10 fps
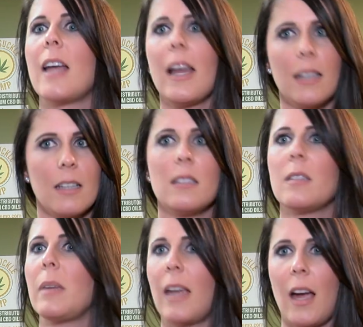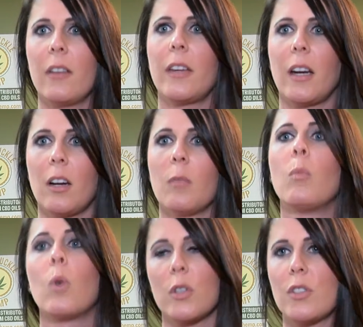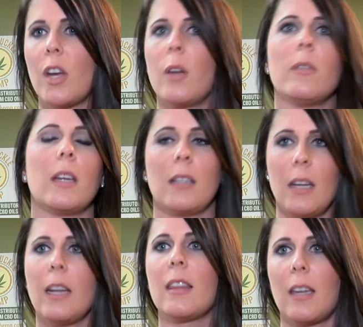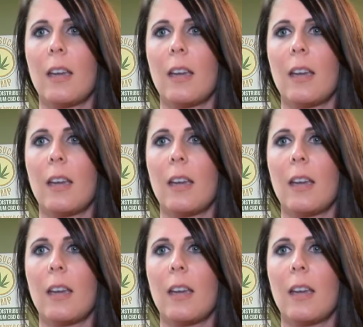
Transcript: That needs to be out there more so than anything